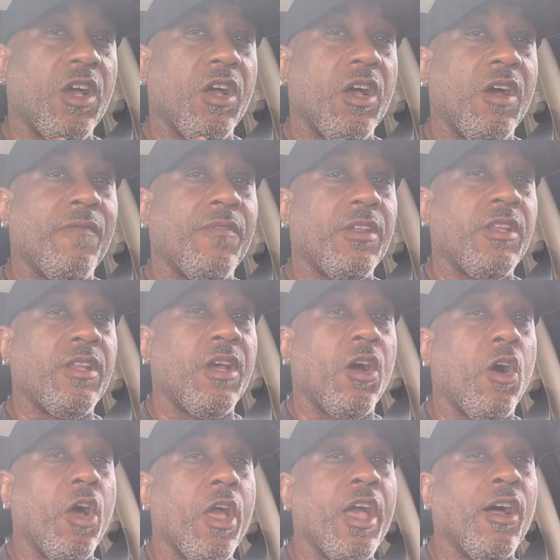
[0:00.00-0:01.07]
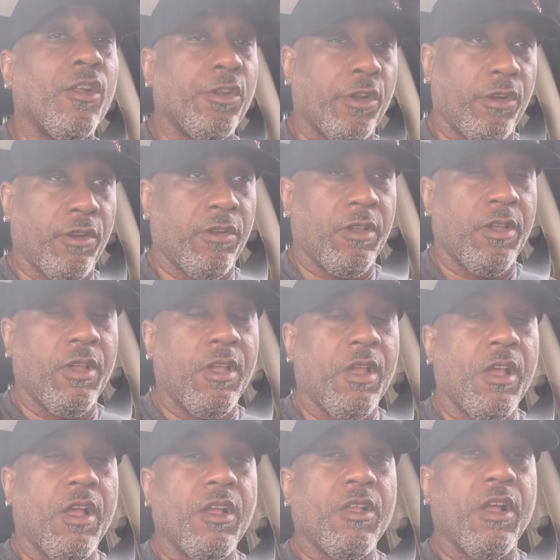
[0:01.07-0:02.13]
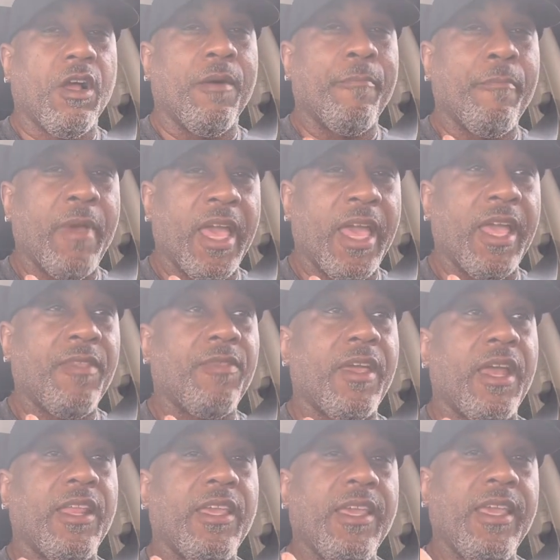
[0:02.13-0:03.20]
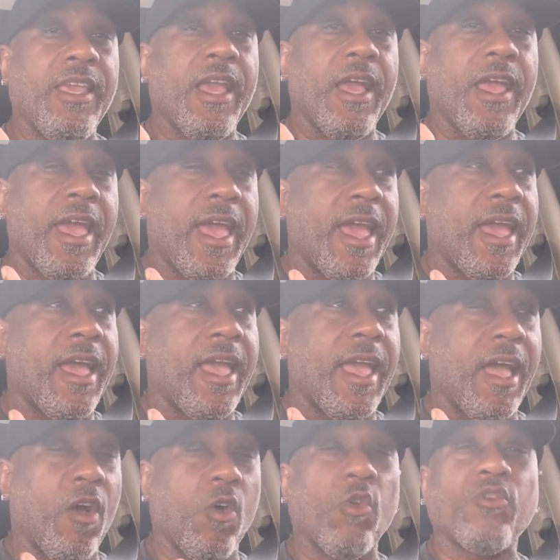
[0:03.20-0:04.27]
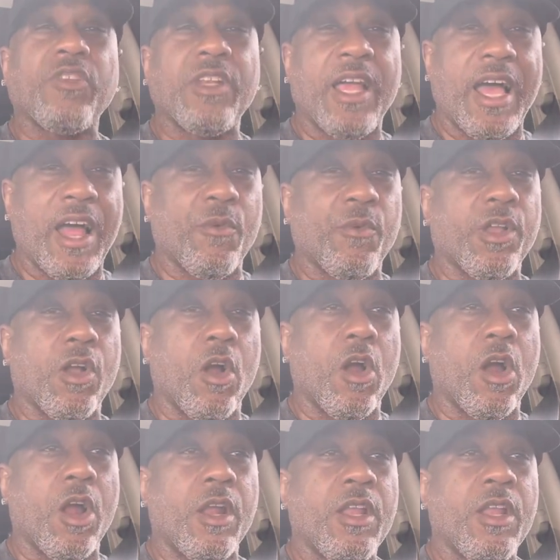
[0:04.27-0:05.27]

of an elder, a man that he holds in high regard,